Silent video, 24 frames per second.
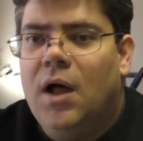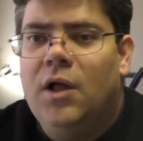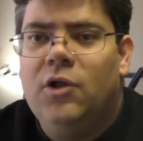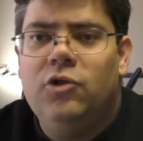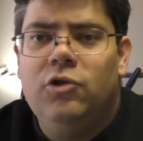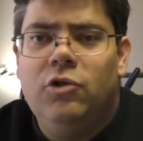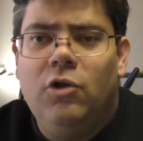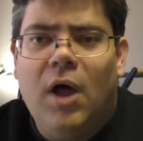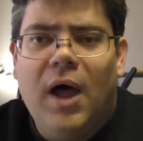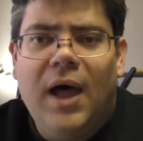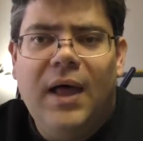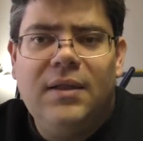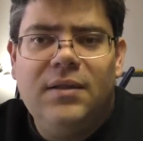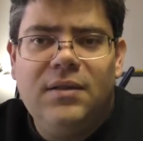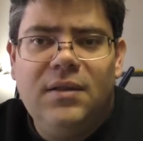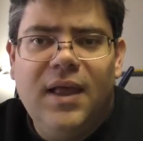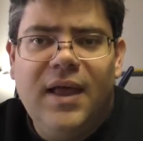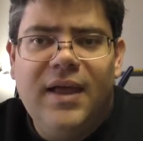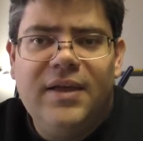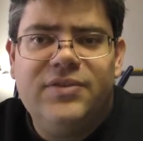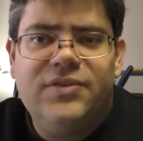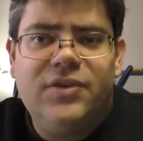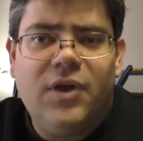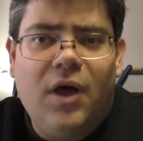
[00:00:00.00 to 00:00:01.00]
a lot
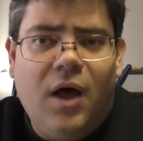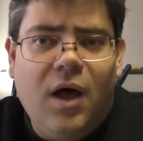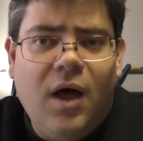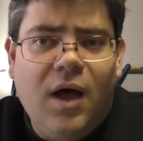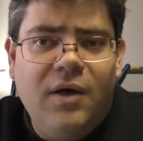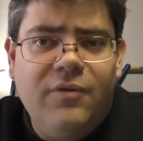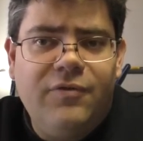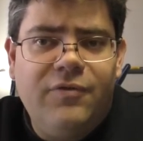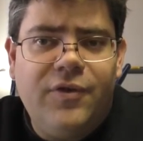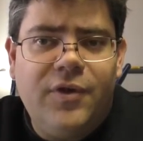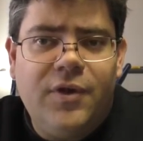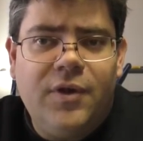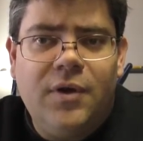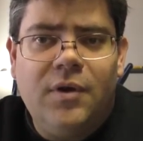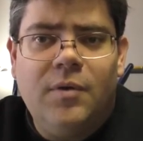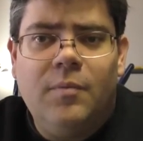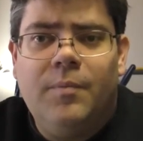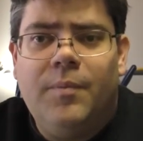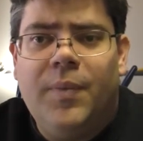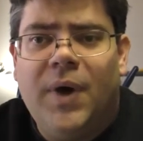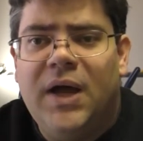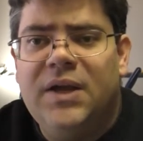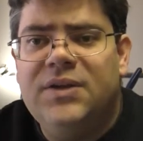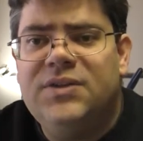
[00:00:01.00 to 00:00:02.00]
less often
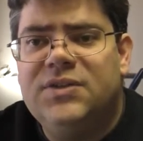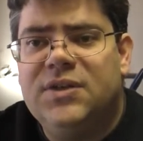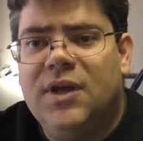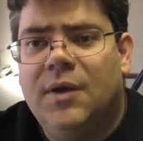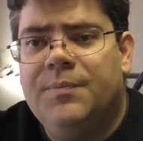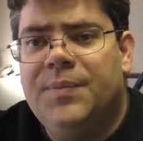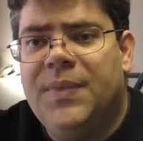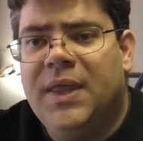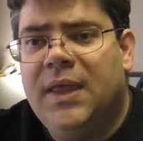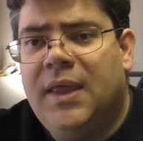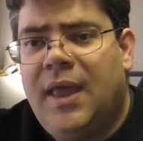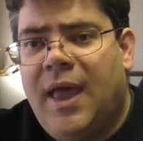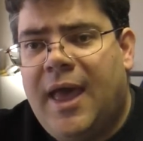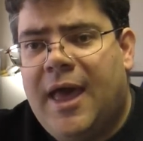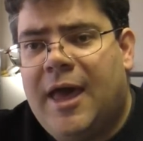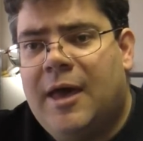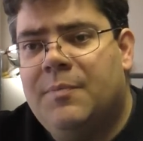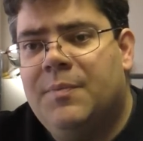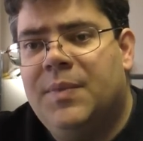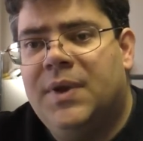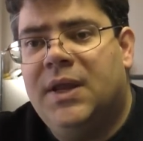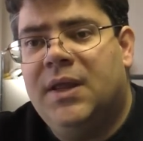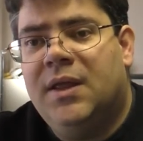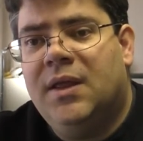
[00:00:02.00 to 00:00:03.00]
by something
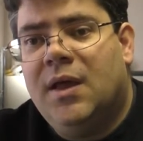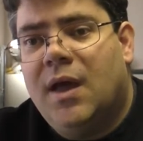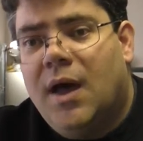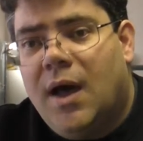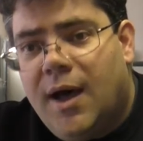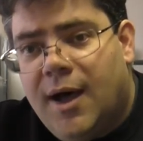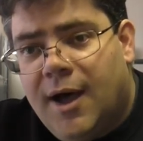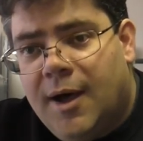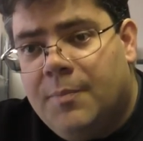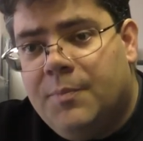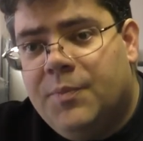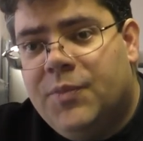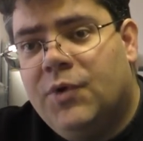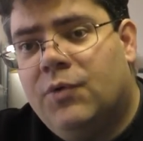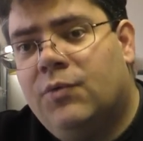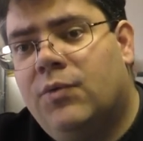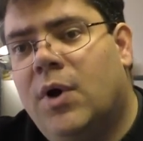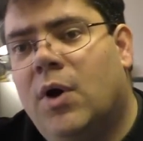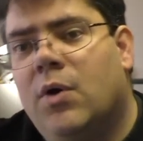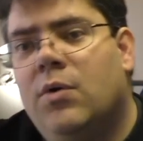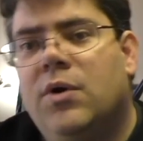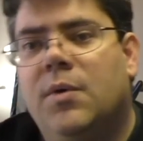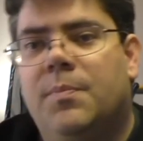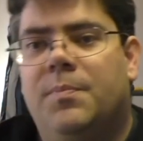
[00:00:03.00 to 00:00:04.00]
happening up the
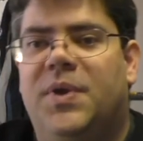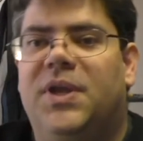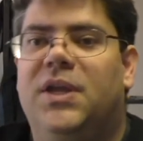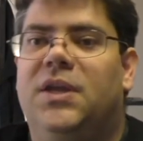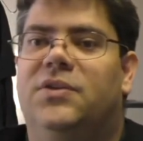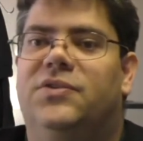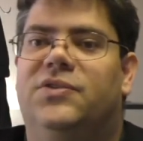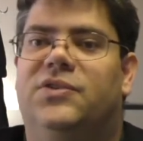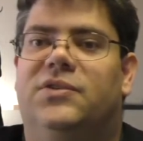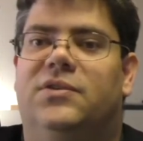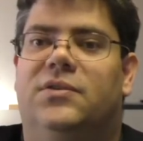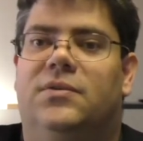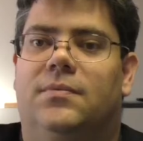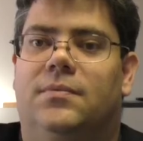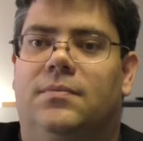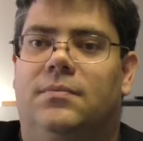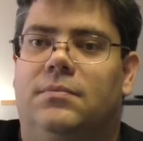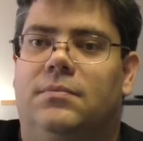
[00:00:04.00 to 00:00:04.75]
road a piece.